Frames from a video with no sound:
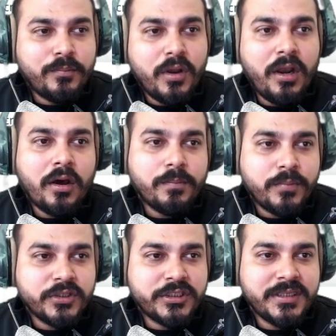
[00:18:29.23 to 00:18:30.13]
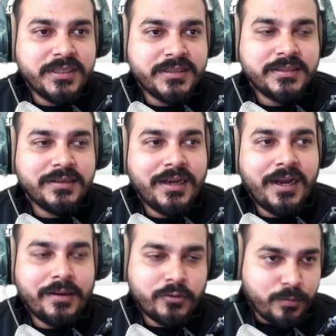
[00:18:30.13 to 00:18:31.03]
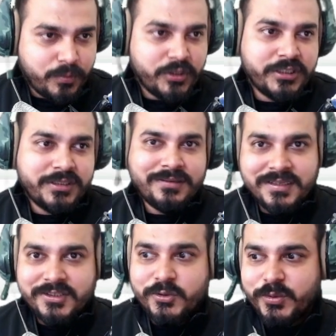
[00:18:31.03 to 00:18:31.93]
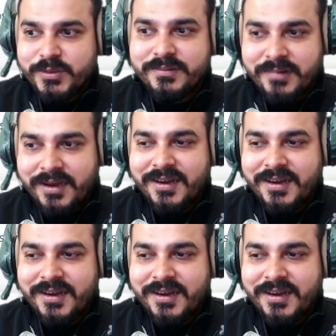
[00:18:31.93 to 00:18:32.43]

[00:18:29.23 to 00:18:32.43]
pull or push this, to push this to